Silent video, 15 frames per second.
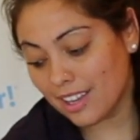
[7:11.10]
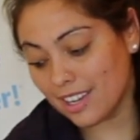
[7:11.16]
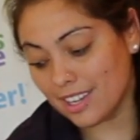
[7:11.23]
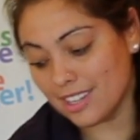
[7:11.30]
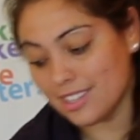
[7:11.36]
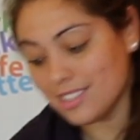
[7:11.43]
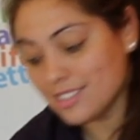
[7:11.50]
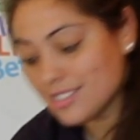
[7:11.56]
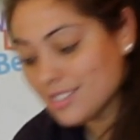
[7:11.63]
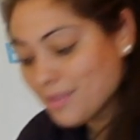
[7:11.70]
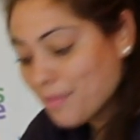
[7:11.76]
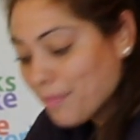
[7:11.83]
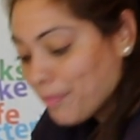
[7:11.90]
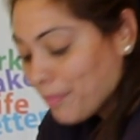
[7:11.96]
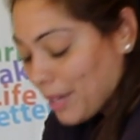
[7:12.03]
is
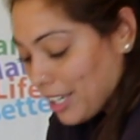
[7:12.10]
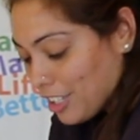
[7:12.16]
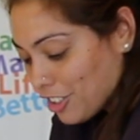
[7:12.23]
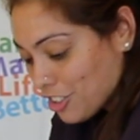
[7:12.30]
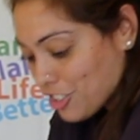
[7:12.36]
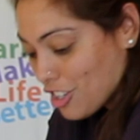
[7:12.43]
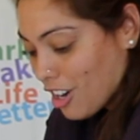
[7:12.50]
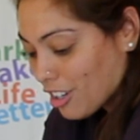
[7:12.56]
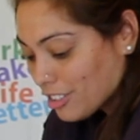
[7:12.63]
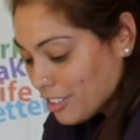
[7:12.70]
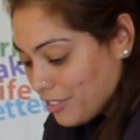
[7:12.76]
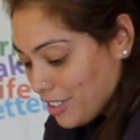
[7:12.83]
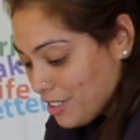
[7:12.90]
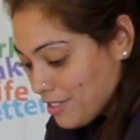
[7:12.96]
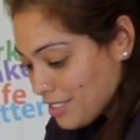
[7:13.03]
make your
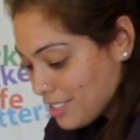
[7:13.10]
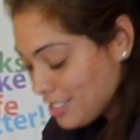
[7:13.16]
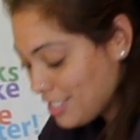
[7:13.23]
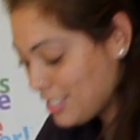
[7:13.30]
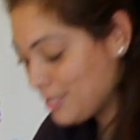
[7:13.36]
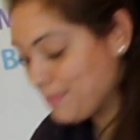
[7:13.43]
chocolate roses.